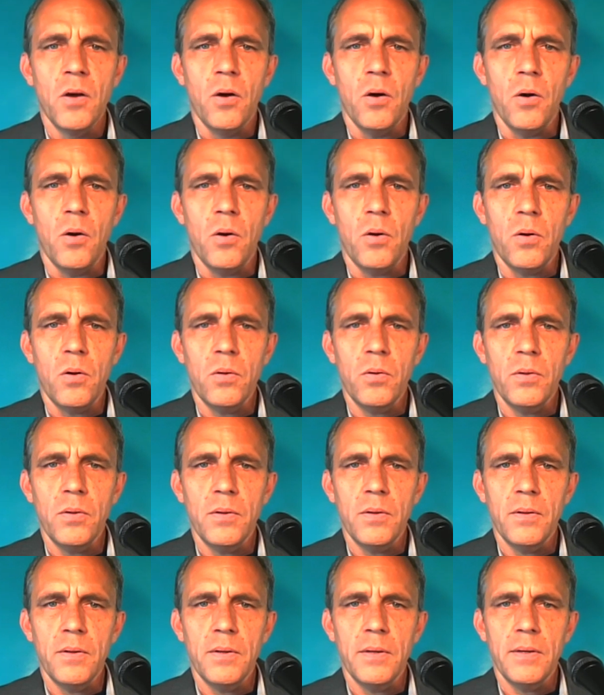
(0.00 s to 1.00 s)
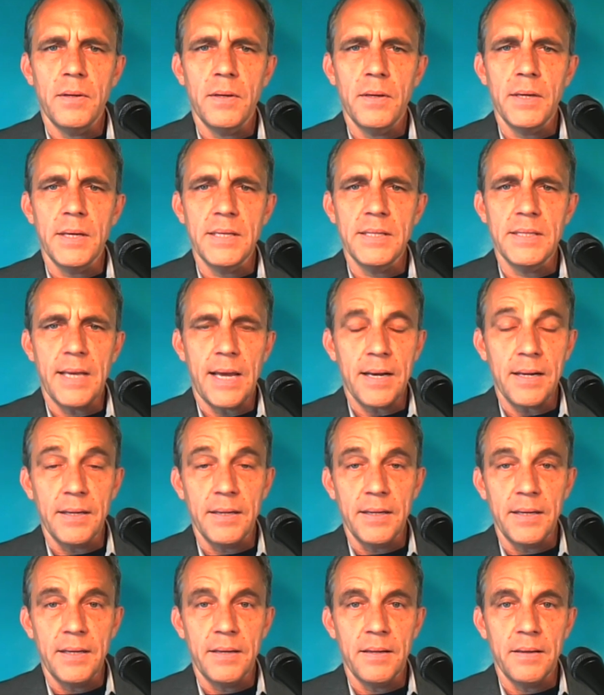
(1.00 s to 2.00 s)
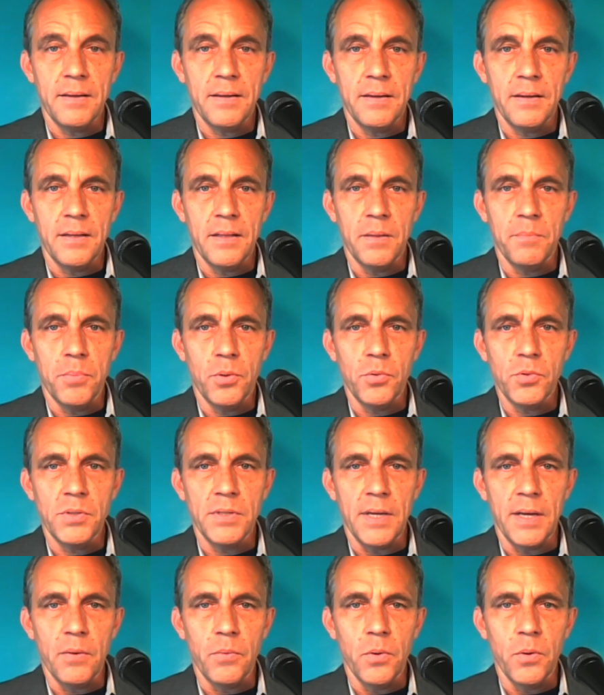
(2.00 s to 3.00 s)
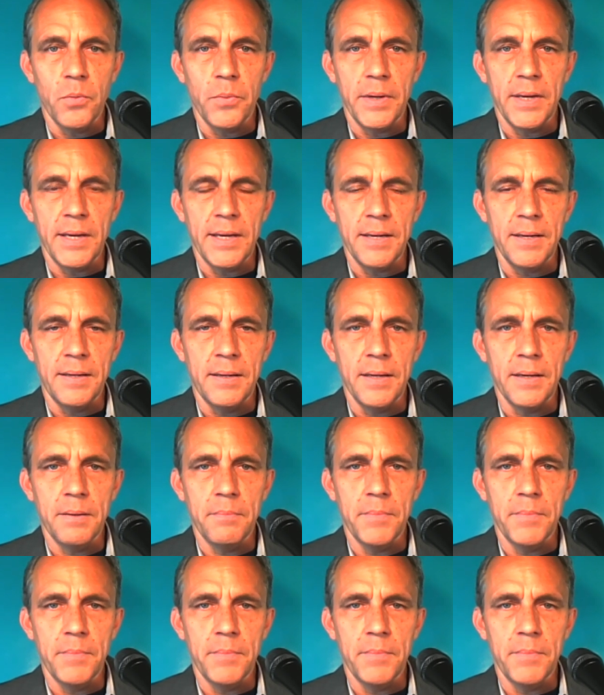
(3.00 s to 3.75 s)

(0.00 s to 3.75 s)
all exactly in the bullseye where we had uh,